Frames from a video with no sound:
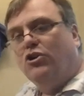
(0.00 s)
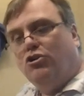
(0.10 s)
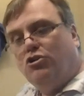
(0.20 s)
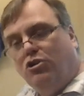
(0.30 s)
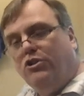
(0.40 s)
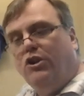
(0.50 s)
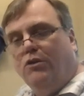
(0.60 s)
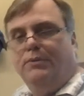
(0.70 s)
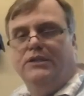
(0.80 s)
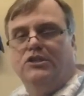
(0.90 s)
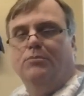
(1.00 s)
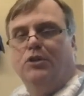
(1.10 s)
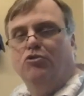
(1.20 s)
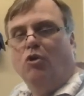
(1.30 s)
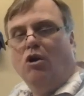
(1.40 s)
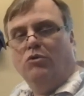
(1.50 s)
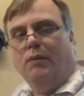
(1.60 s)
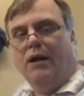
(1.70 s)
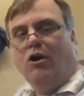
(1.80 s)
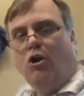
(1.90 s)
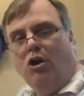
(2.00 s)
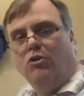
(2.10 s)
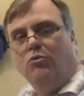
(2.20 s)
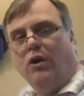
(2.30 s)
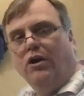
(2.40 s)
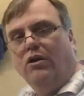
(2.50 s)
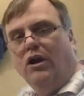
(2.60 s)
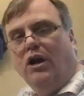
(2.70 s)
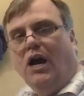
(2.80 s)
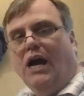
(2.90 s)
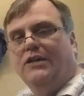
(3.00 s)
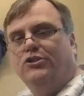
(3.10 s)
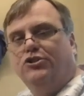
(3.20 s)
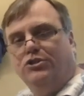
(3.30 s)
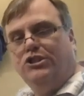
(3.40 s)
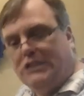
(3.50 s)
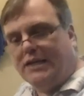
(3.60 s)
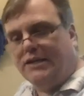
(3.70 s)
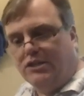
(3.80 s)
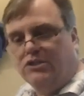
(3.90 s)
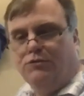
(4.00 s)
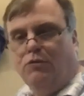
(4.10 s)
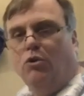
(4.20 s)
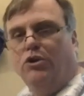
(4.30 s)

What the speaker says: Could there be something wrong with my hardware? I should check this for you